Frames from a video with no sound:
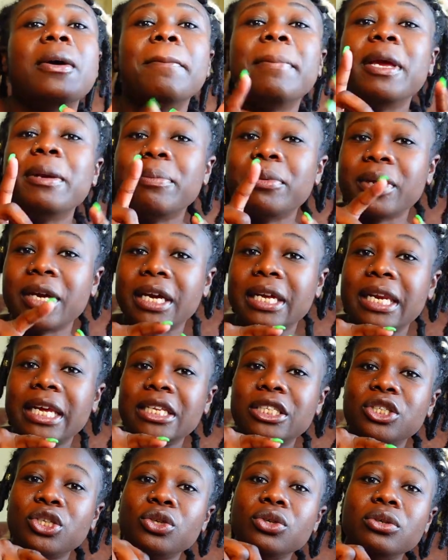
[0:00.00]
People getting their
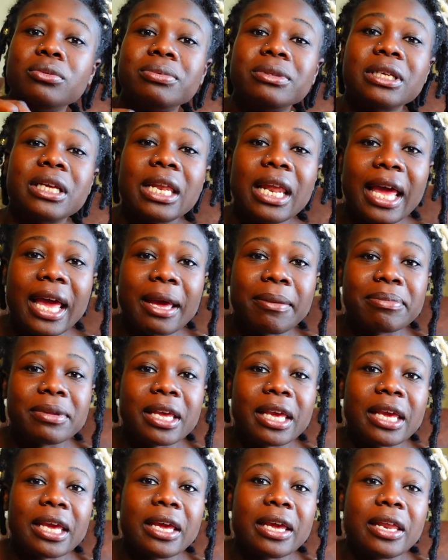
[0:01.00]
tubes clamped,
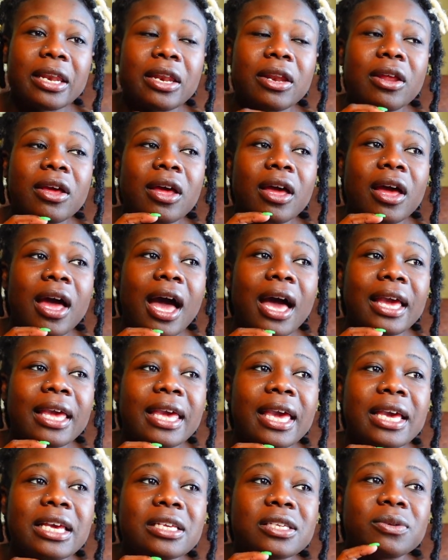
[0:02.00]
and I
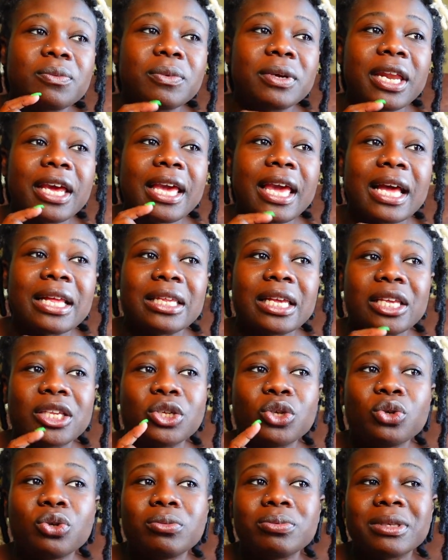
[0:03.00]
guess when they got their
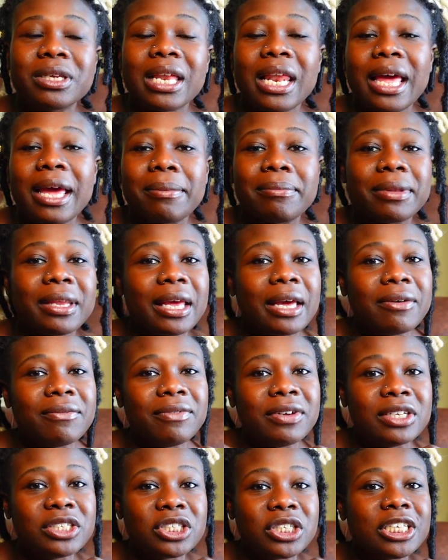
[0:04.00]
tubes clamped,
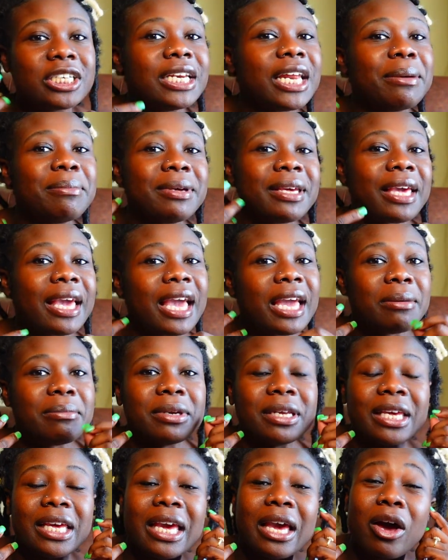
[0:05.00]
eventually they became
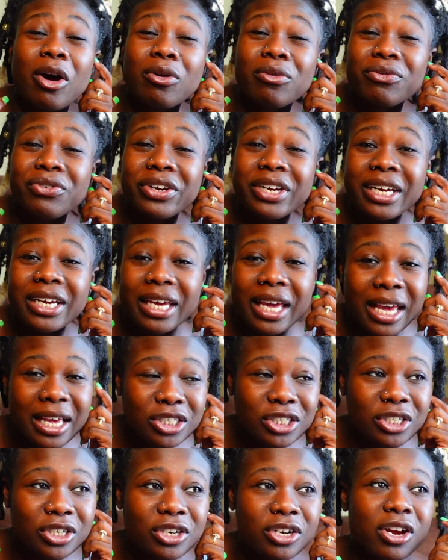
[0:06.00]
to get ovarian
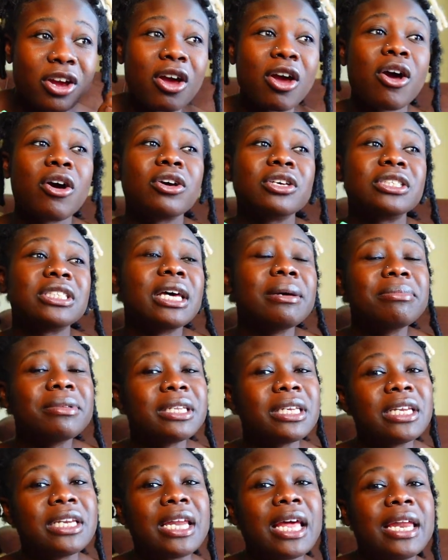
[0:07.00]
cancer.
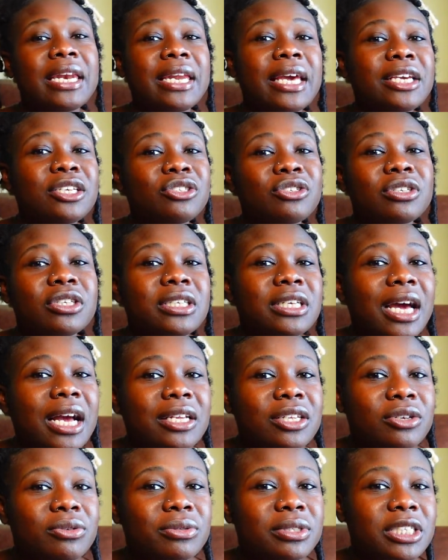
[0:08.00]
Something in that nature, the
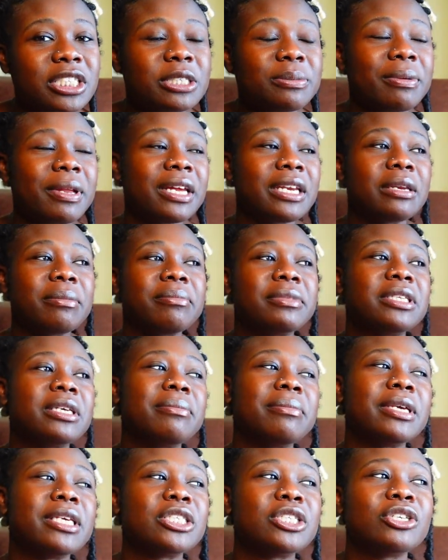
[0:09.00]
doctor was explaining them to me.